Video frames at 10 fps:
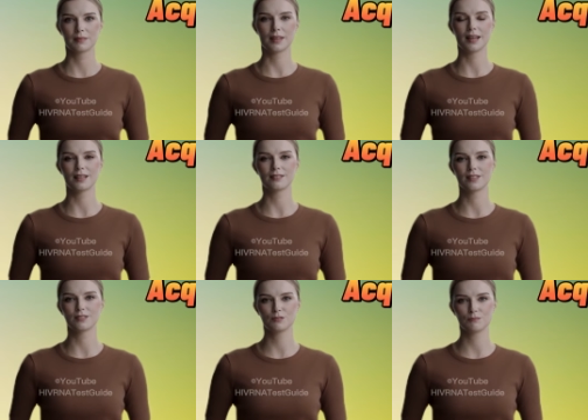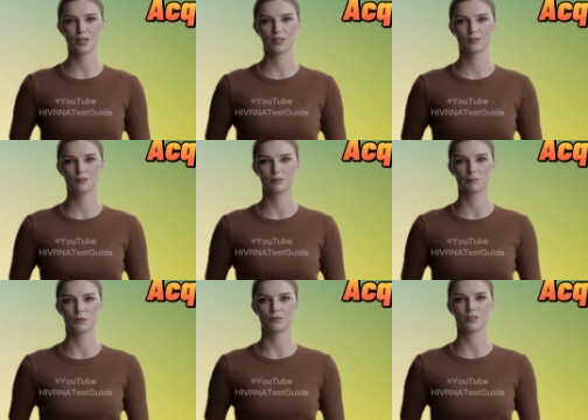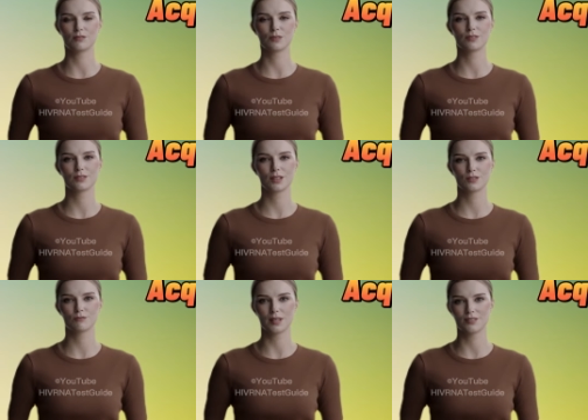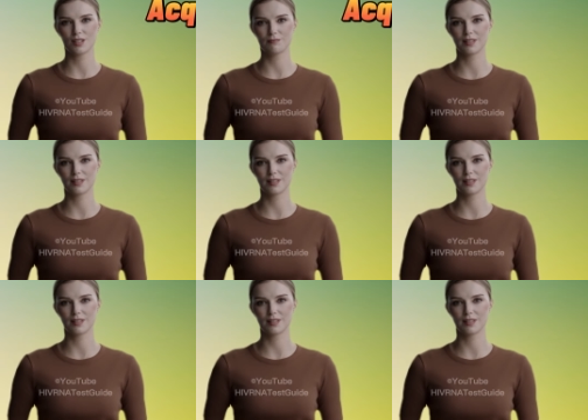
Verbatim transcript: AIDS is the final, most severe stage of HIV